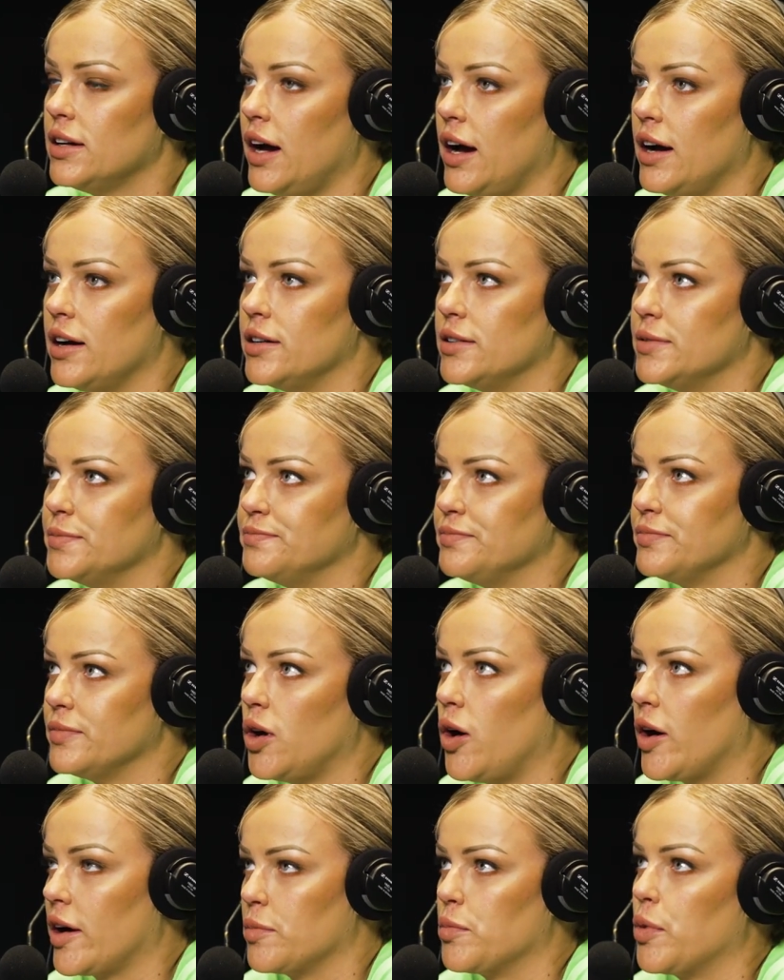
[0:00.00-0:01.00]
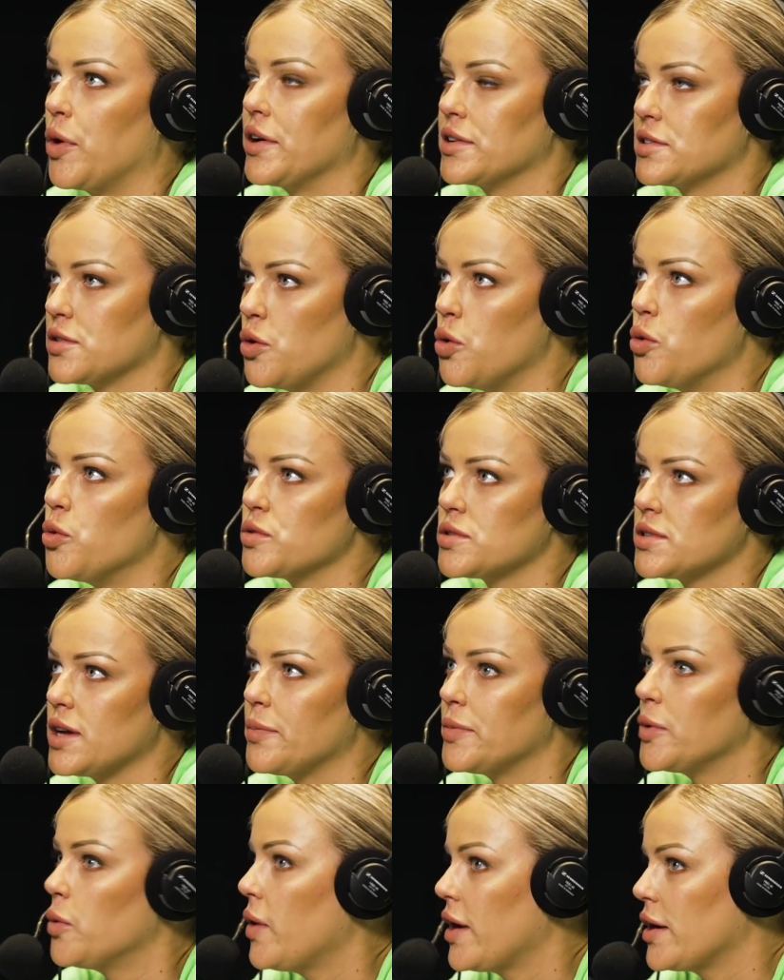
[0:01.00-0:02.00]
um, I can price a horse
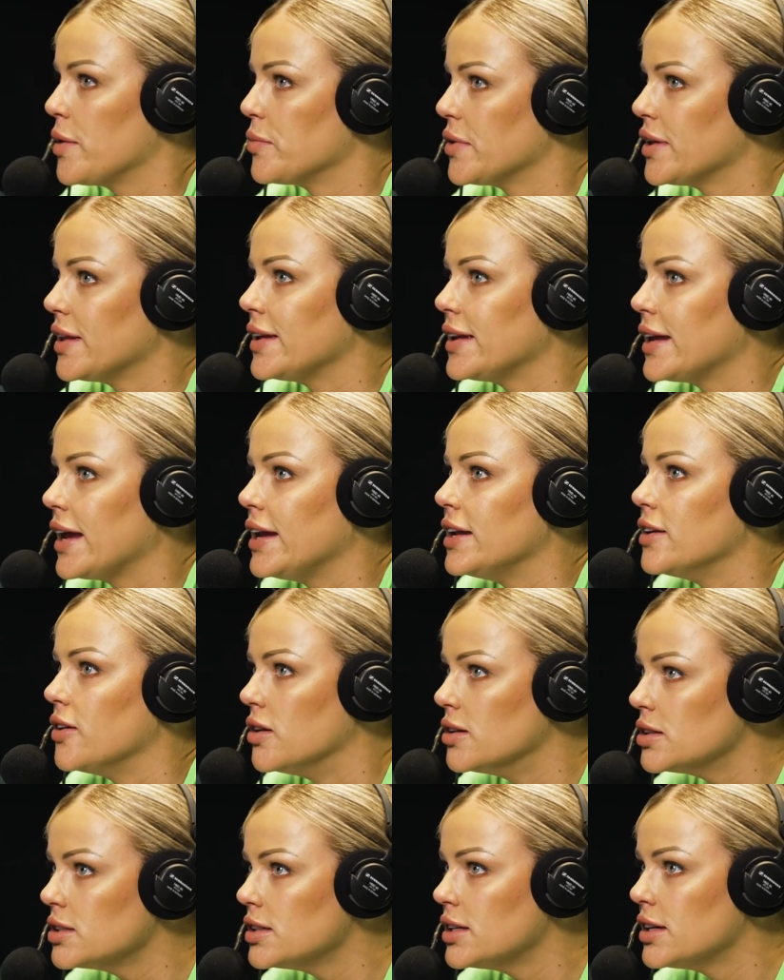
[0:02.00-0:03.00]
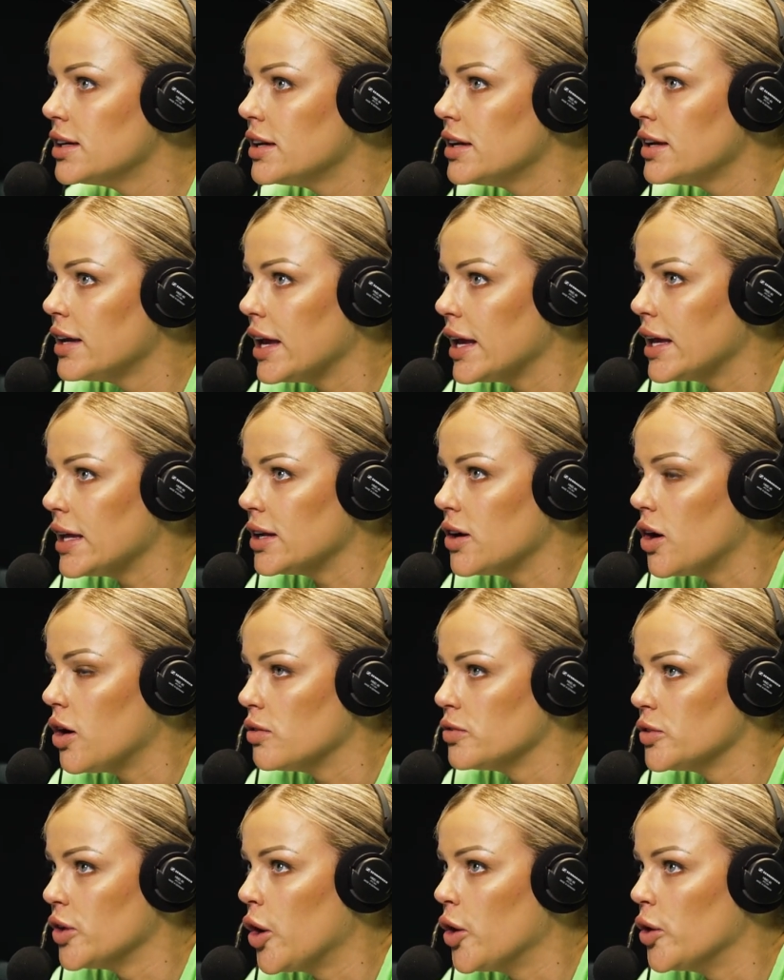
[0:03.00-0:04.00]
up, the one I'm really keen on, and I'll
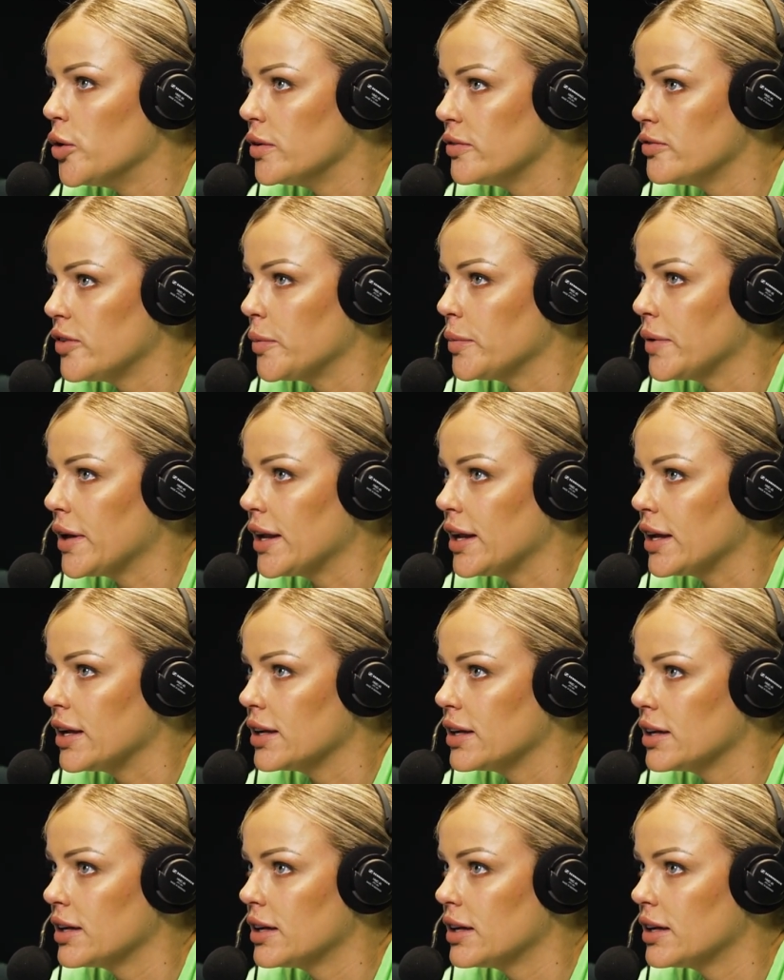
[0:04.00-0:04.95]
know if I'm getting